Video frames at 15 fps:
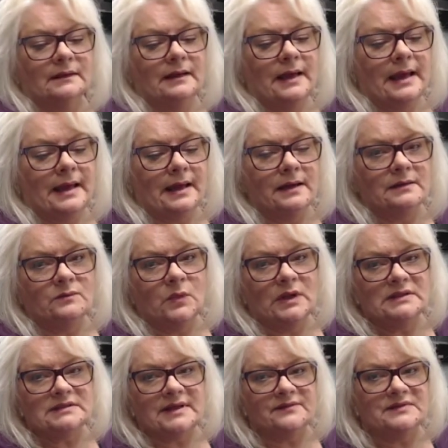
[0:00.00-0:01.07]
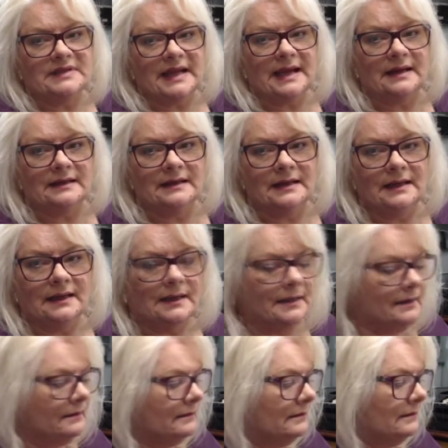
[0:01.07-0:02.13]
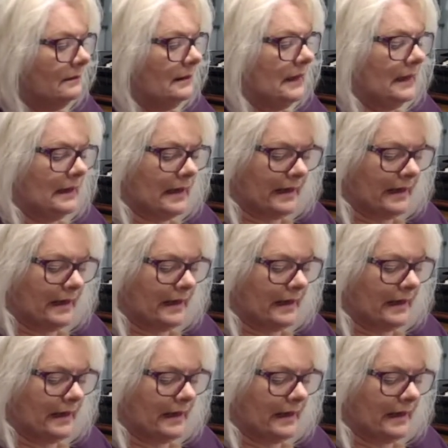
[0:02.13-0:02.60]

and once I've scanned it in, then I